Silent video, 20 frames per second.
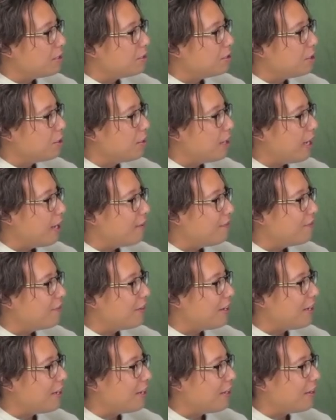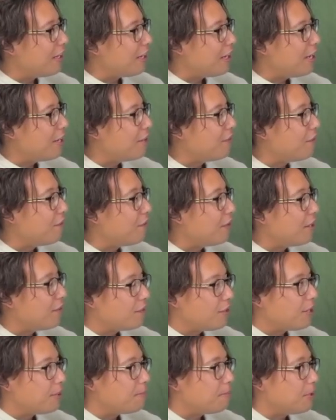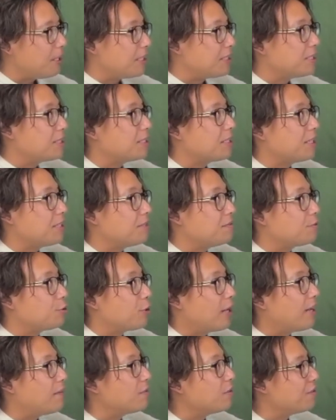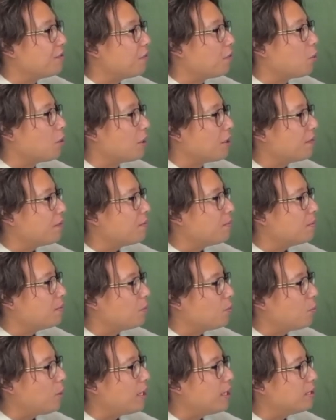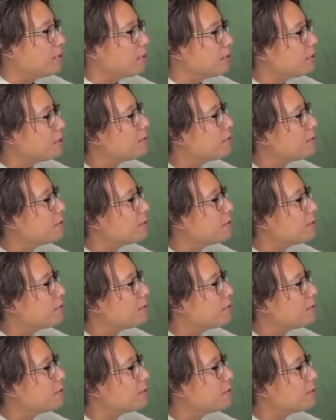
Do you have like any favorite places that you've traveled for weddings?